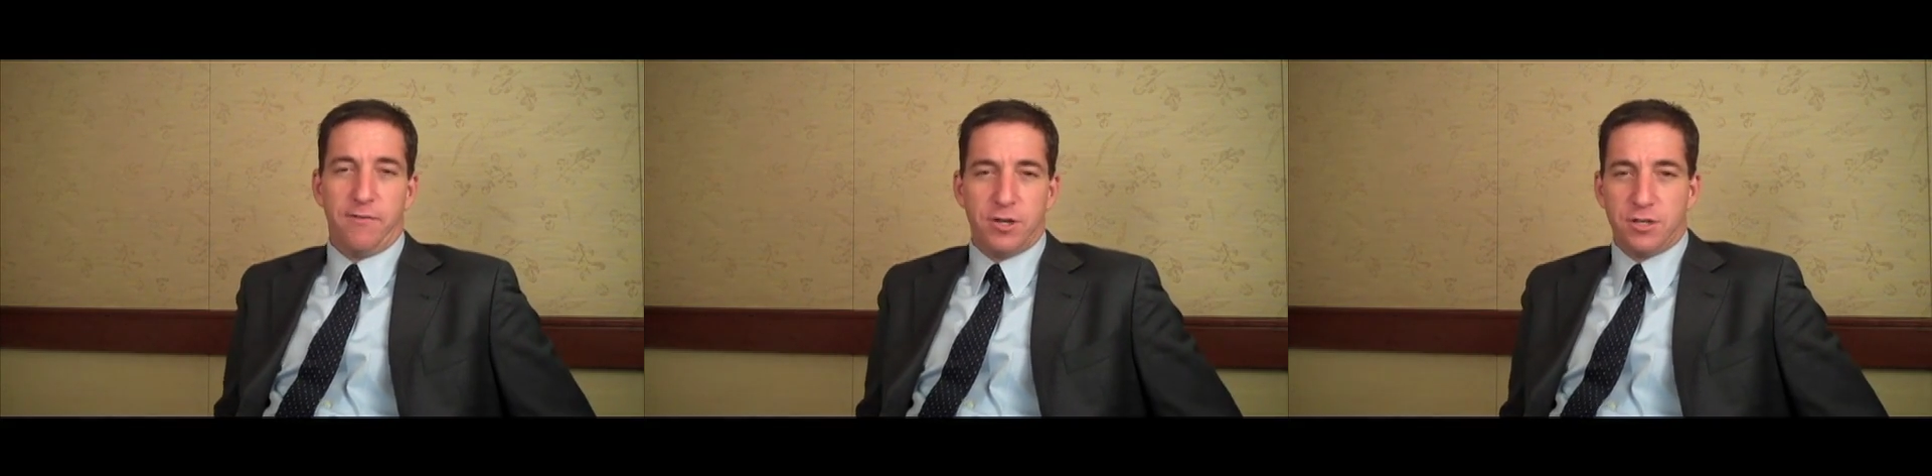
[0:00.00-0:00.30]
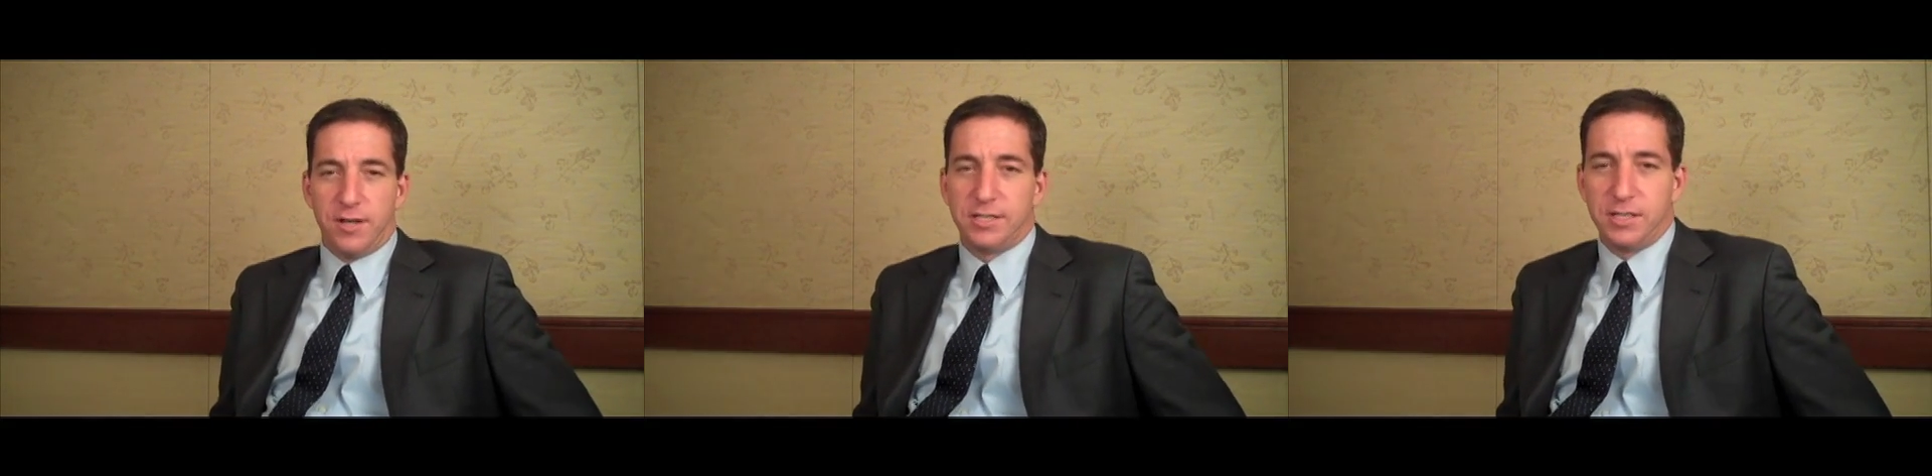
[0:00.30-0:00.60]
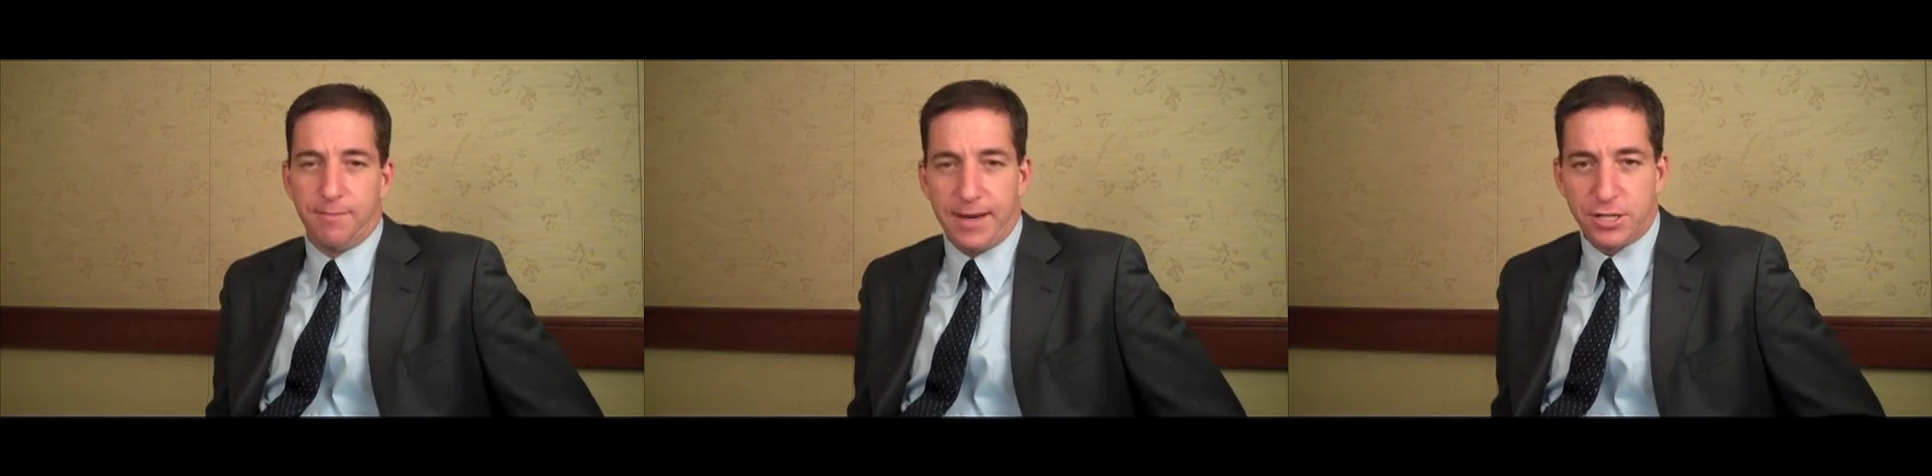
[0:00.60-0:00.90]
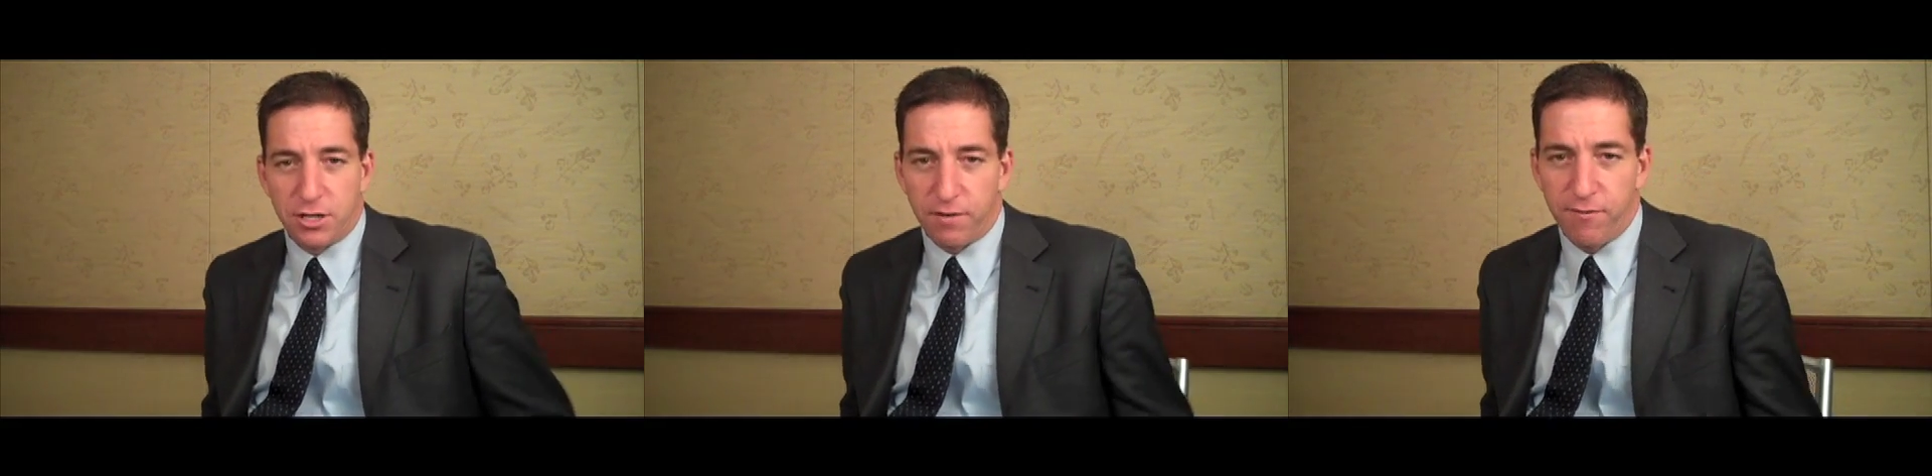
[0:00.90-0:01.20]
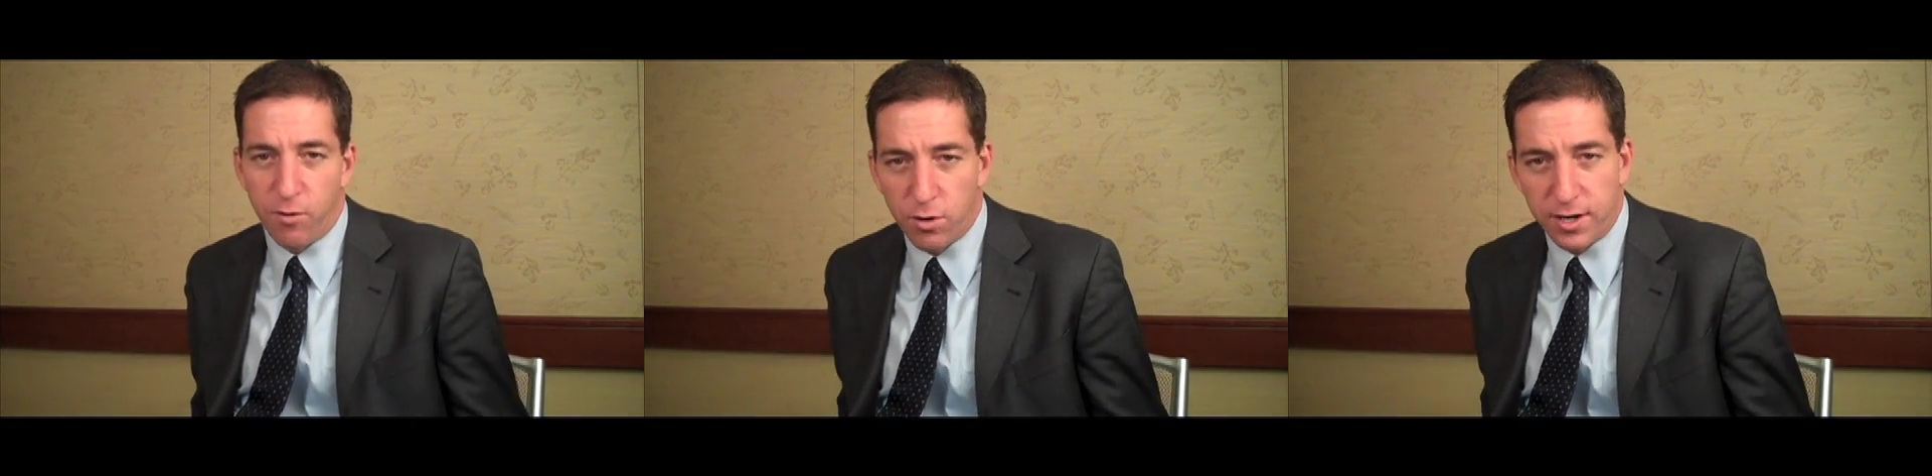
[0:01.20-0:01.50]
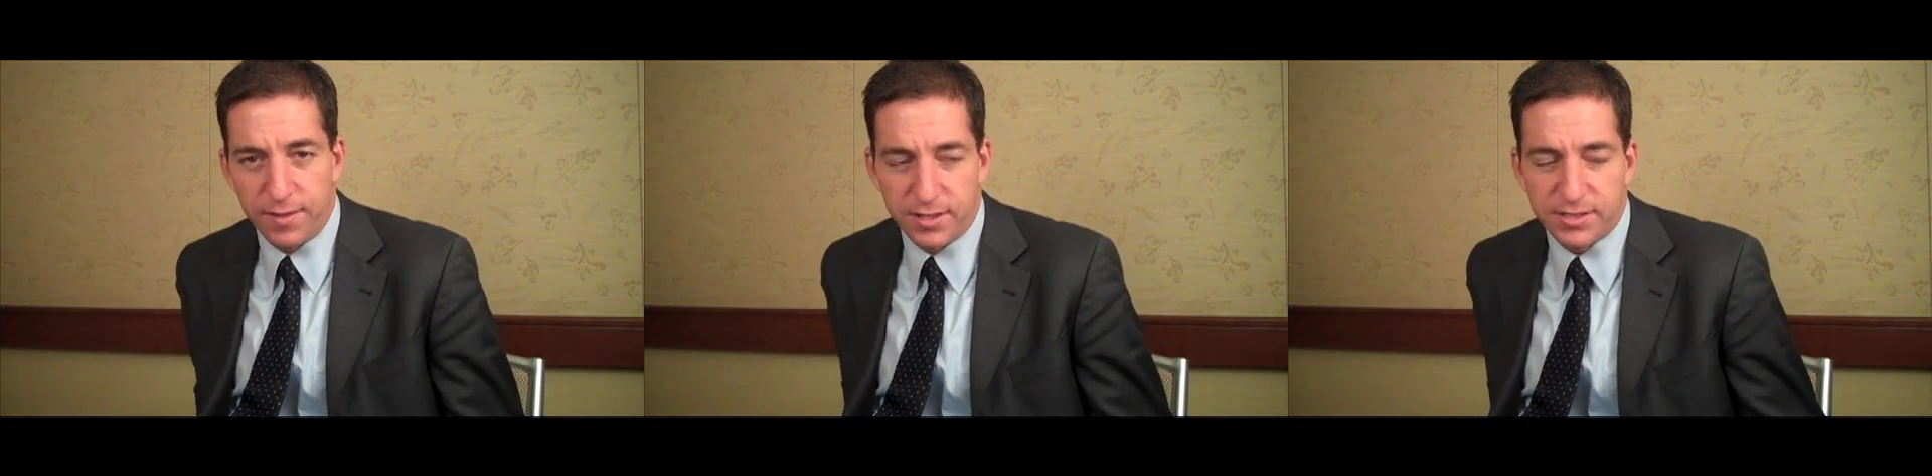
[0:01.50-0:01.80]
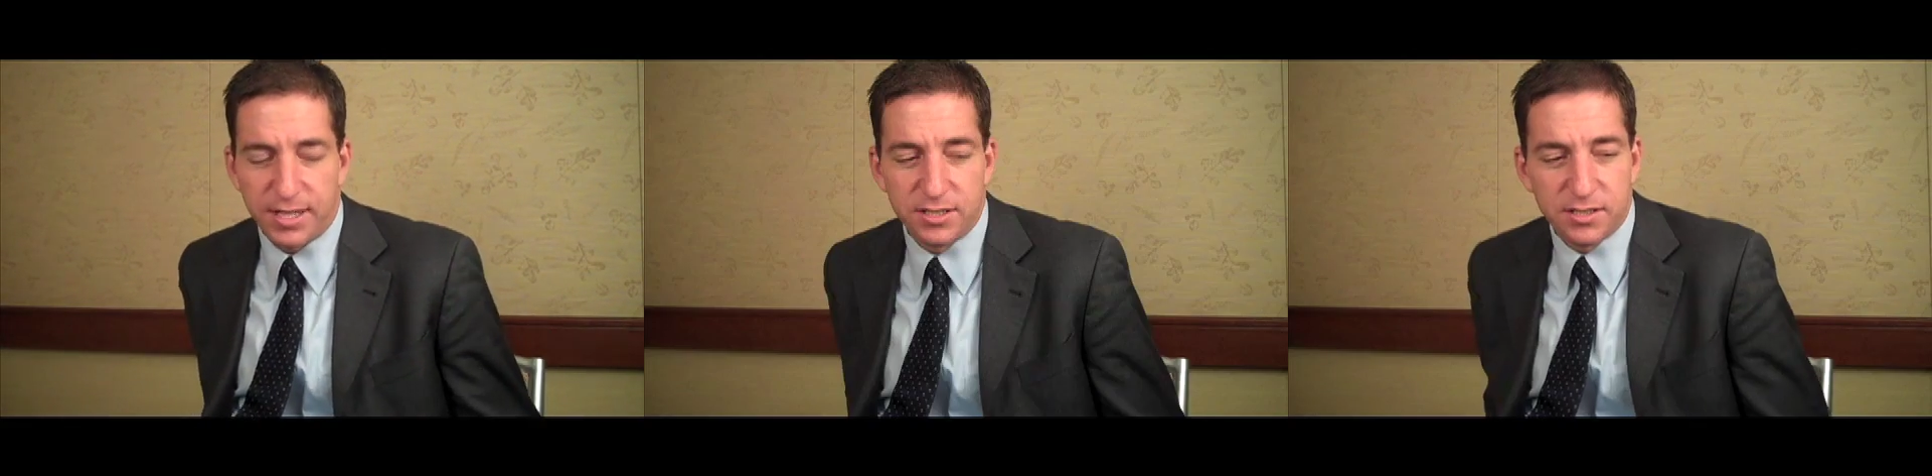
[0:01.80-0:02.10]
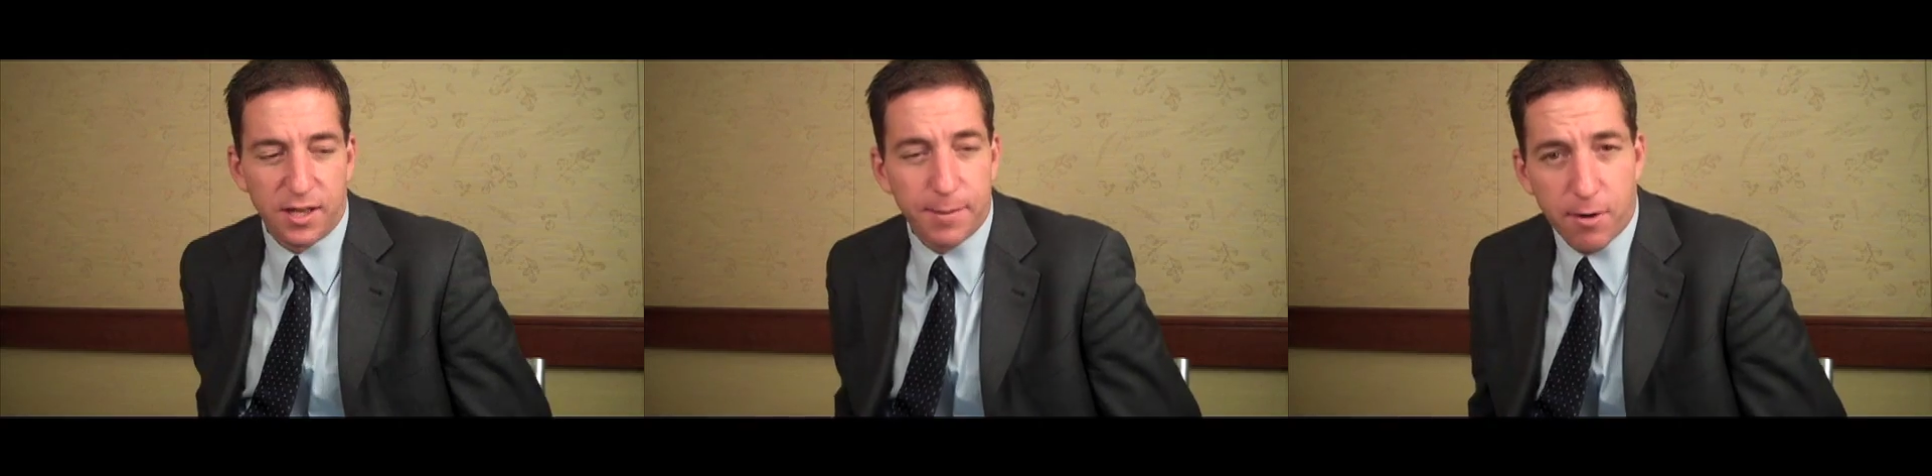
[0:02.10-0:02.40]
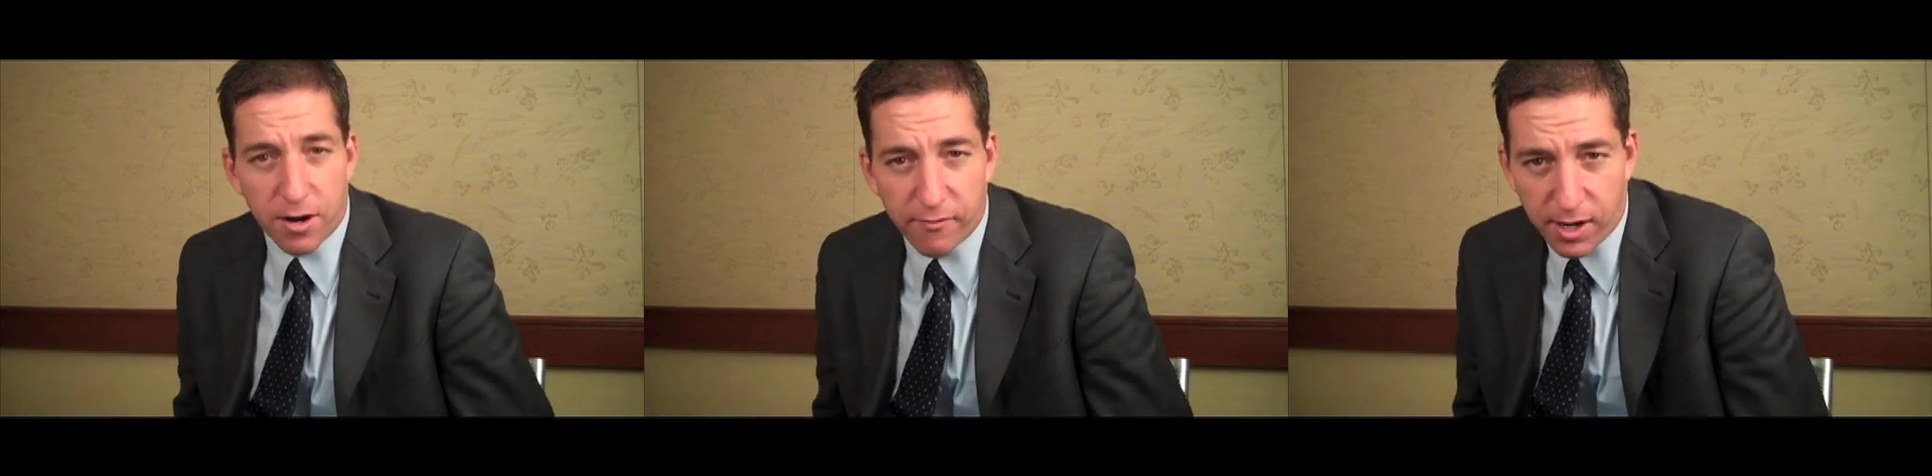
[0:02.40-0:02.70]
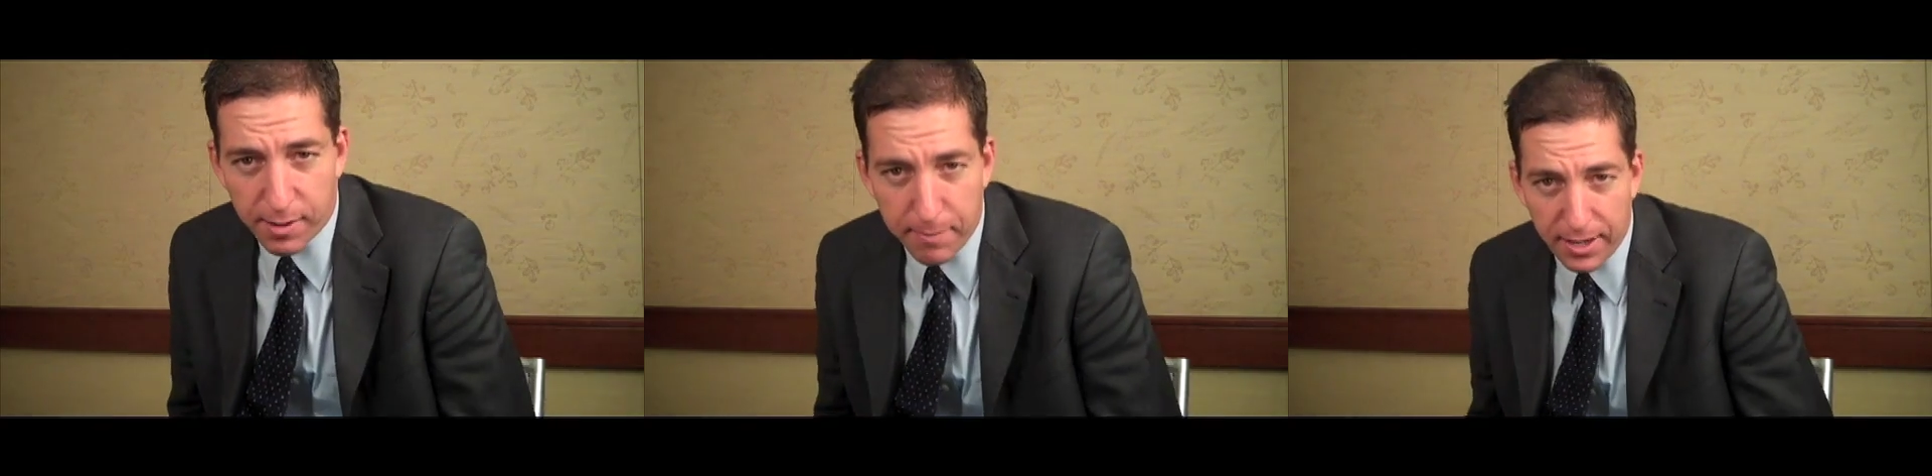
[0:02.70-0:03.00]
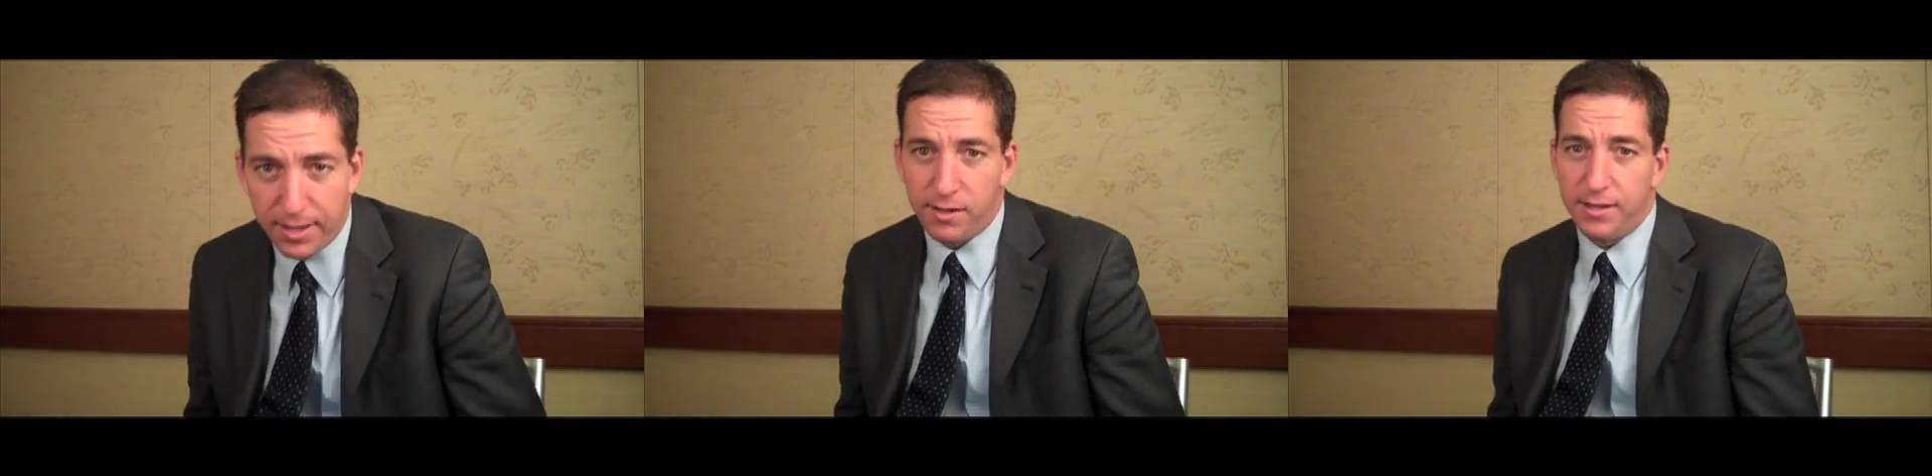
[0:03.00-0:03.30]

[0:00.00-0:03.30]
of Richard Nixon by Gerald Ford and the sense on the part of a lot of media